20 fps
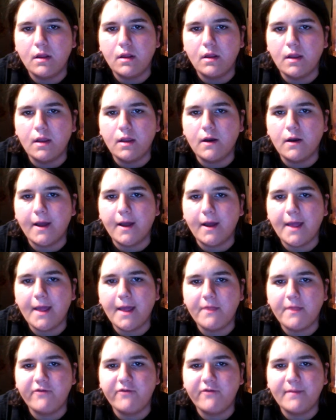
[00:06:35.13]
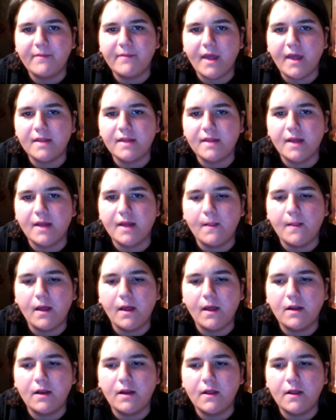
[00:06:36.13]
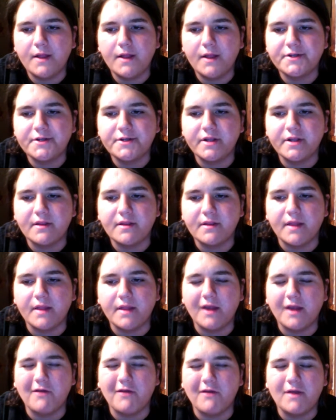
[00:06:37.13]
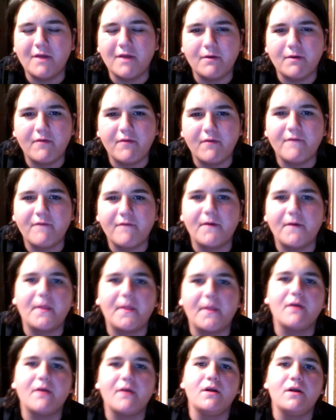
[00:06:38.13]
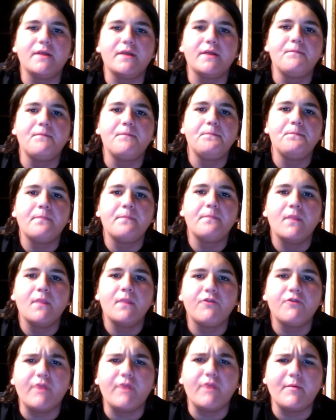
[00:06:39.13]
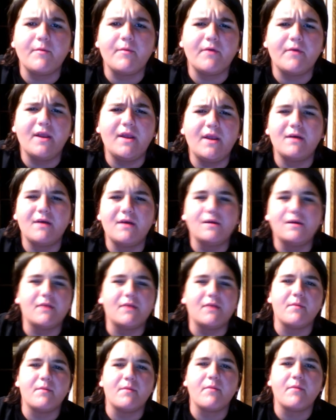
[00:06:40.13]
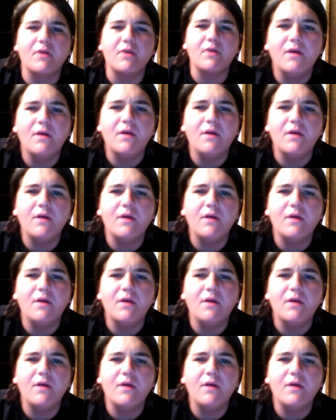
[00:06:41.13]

You know, I had the Dreamcast Online and all that shit. Sega Arena, whatever the fuck they called it. Dream Arena, I don't remember.